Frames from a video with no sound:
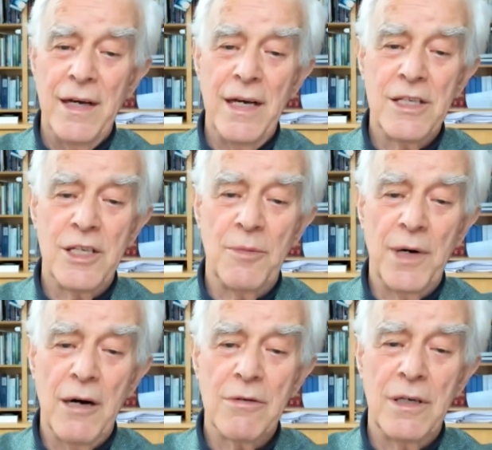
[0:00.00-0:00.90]
It's
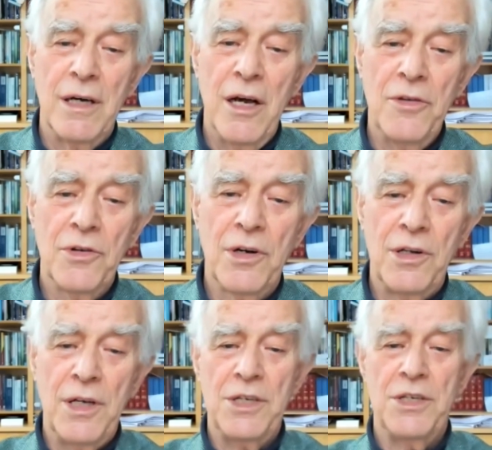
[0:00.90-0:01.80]
about
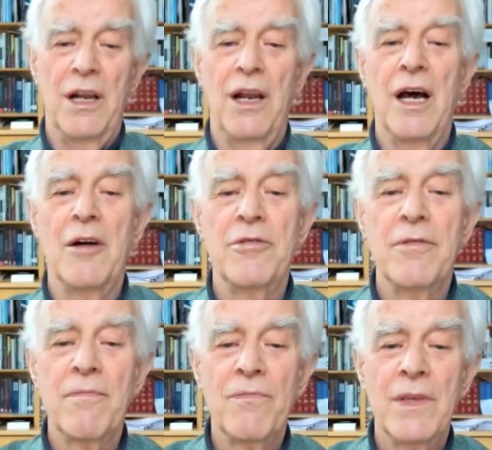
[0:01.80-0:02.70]
unconditional love,
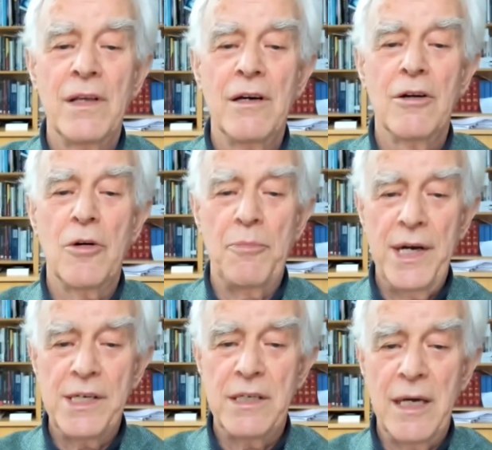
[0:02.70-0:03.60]

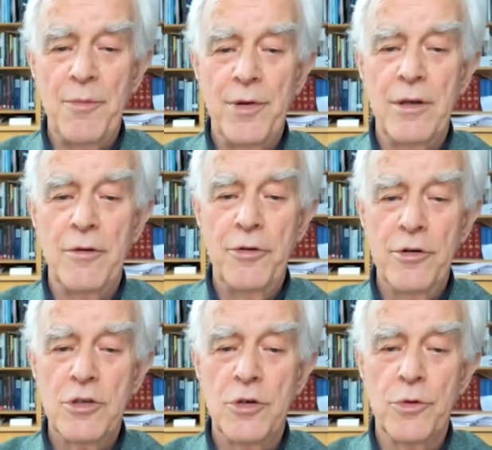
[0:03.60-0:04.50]
compassion, empathy,
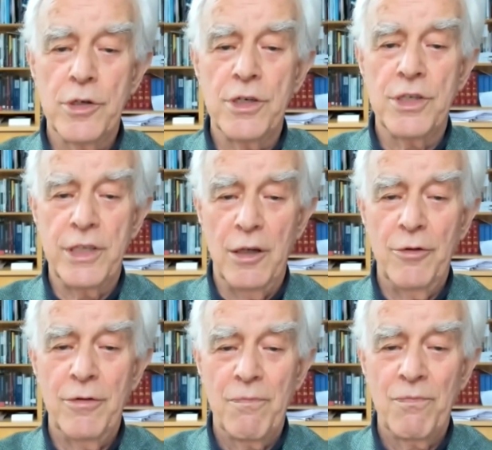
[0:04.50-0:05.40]
first towards
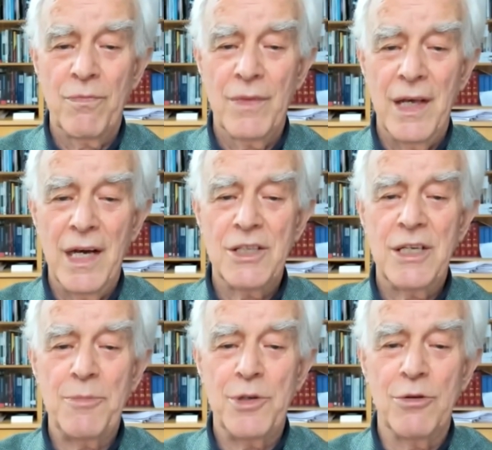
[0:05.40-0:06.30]
yourself,
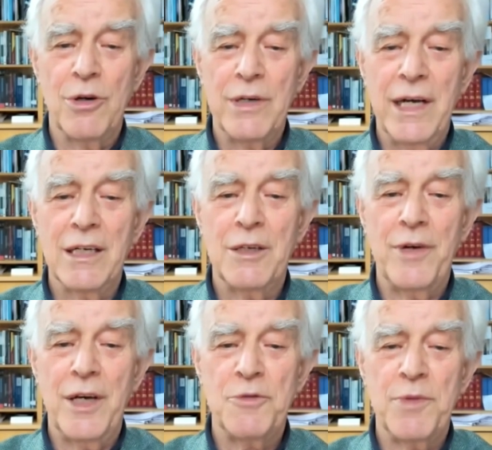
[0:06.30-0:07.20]
accept your own negative
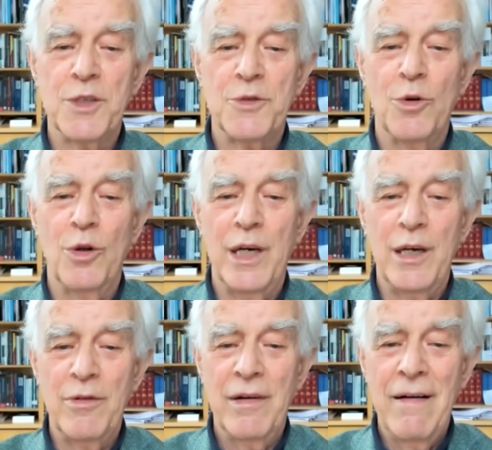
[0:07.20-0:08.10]
aspects we all
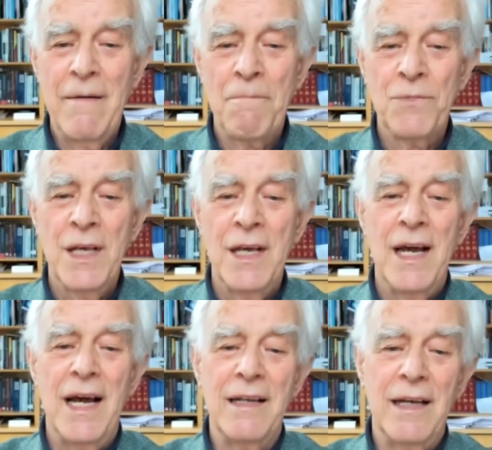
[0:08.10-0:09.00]
have,
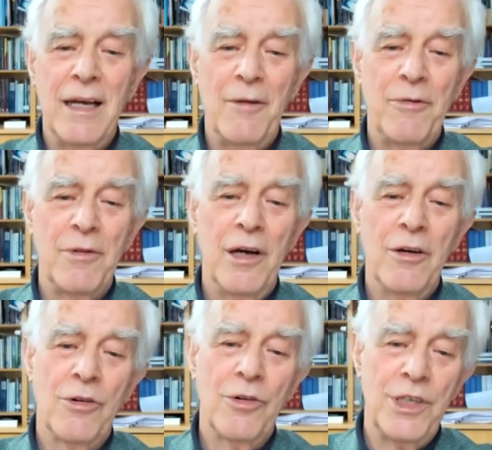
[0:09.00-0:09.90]
and then have
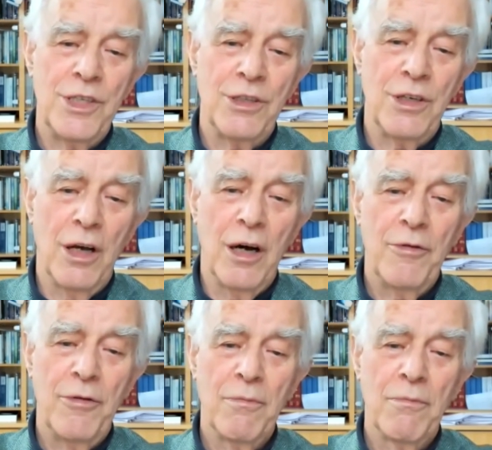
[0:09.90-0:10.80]
unconditional
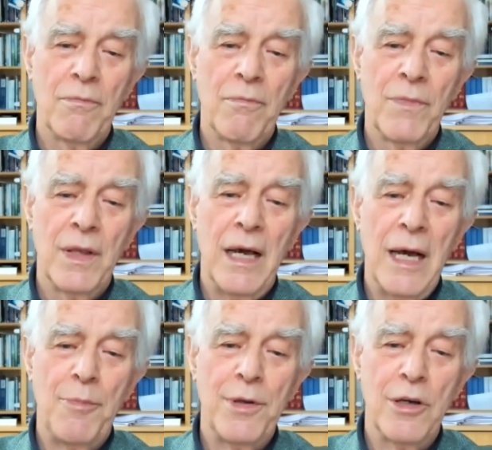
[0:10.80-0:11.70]
love,
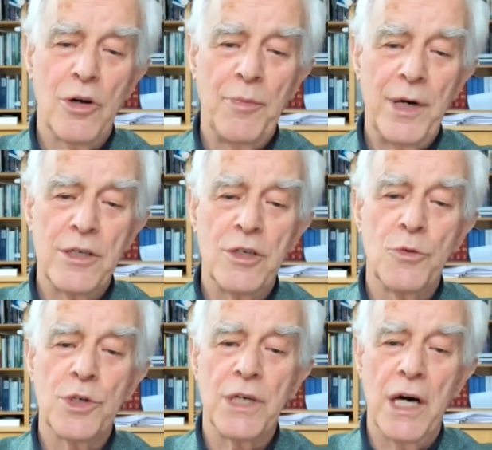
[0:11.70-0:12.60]
empathy, compassion
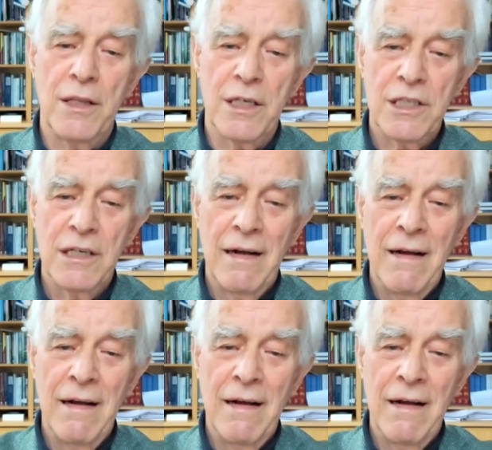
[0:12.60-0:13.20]
towards others,